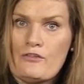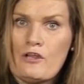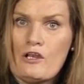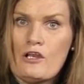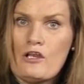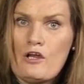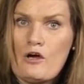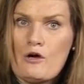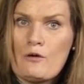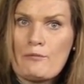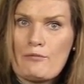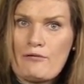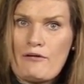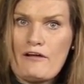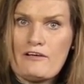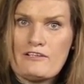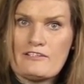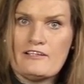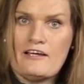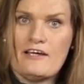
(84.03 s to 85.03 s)
the long
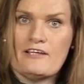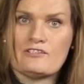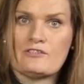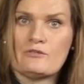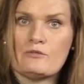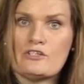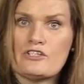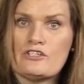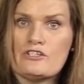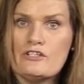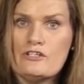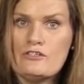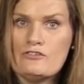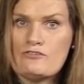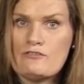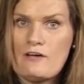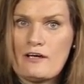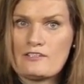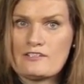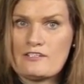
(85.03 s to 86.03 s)
process which new
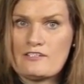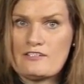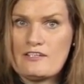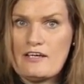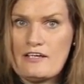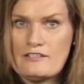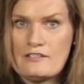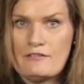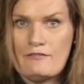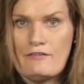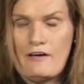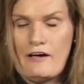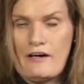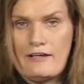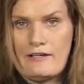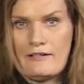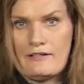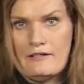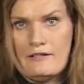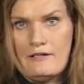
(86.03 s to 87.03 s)
drugs are certified.